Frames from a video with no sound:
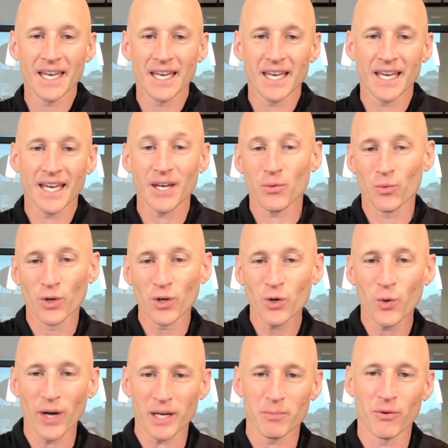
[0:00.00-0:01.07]
Hey, real
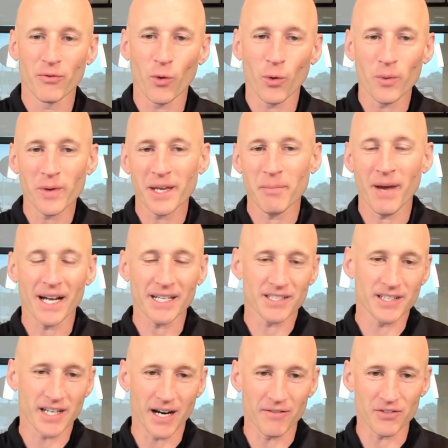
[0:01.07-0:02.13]
quick, before we get back to
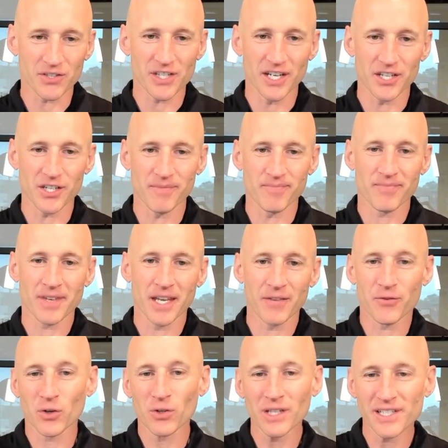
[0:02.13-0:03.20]
the conversation, if
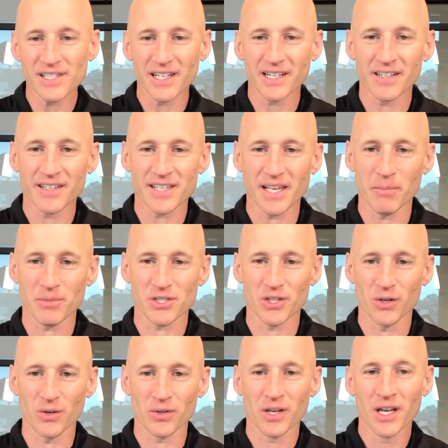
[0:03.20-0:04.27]
you're listening to this
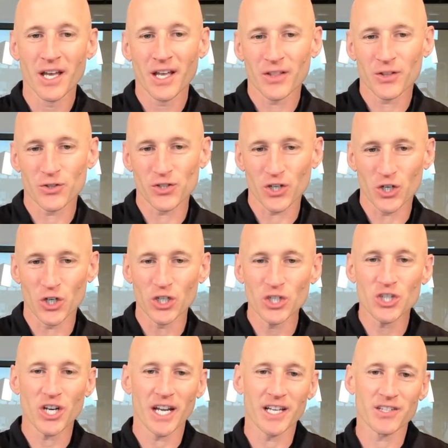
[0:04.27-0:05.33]
episode, there's a good
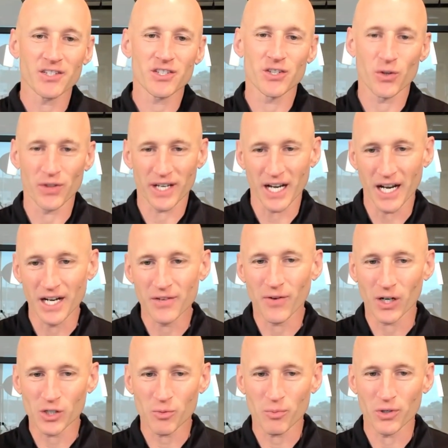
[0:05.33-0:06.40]
chance you're the kind of
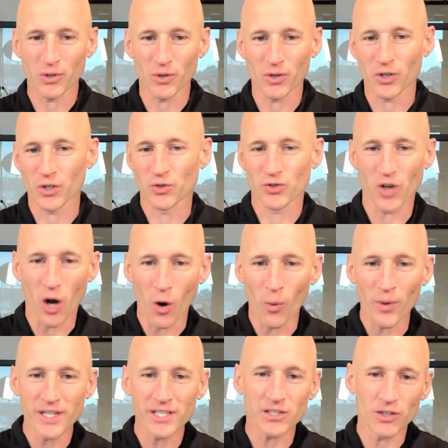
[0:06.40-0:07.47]
entrepreneur who's
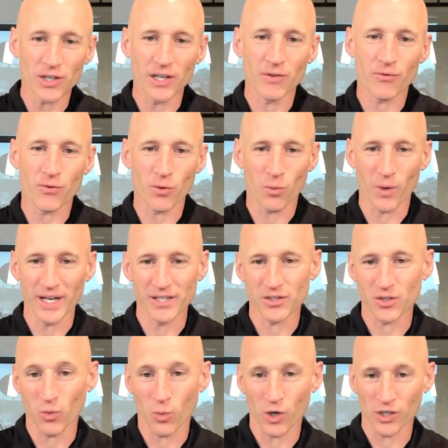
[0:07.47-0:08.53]
always looking for ways
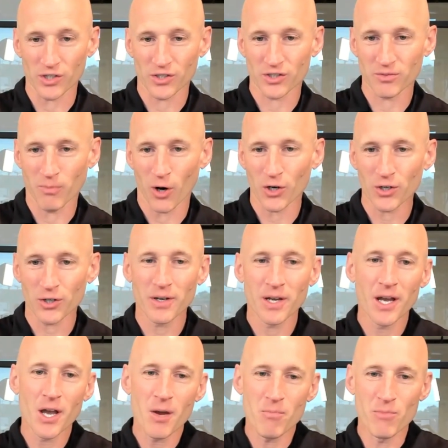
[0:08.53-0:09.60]
to work smarter,
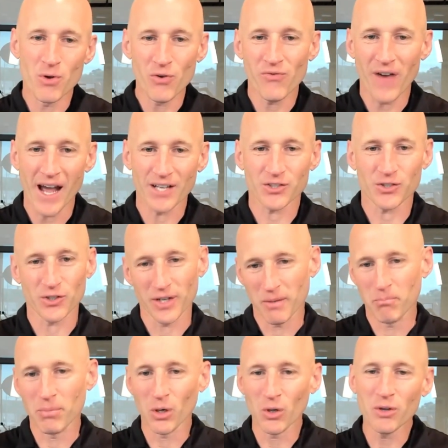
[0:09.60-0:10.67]
move faster,
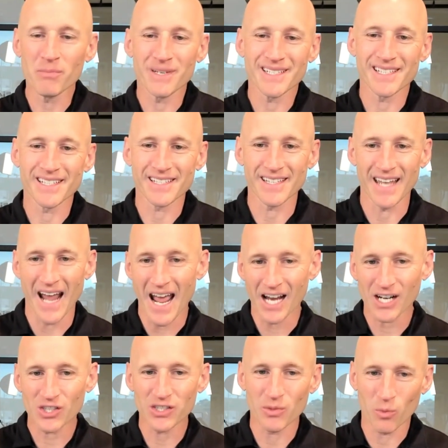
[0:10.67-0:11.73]
and build a business that
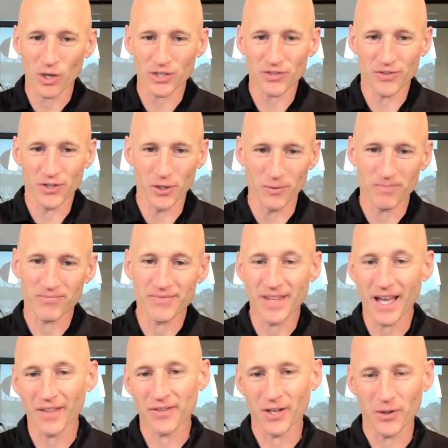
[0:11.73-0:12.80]
actually works for you,
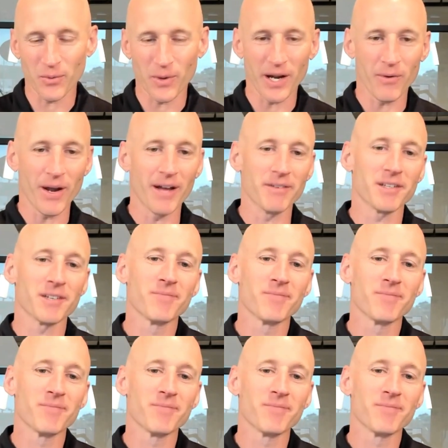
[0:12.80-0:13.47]
not the other way around.